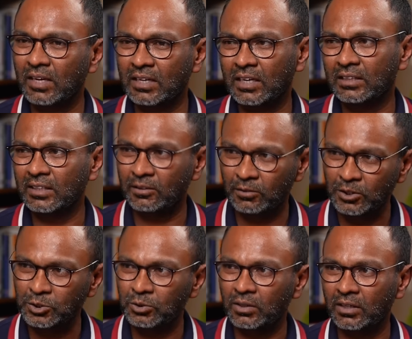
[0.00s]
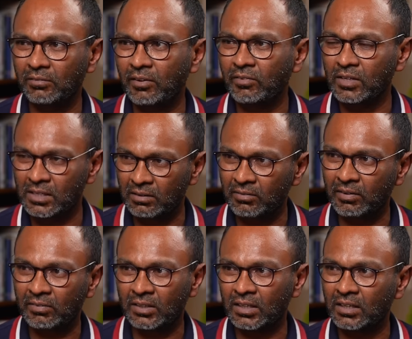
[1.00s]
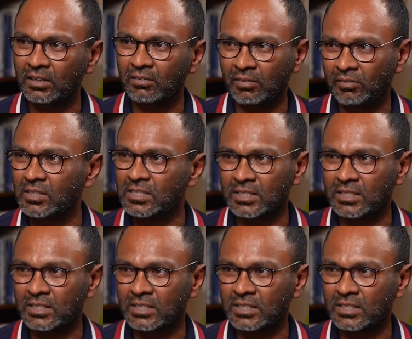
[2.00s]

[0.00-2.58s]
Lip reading: And I think eventually we will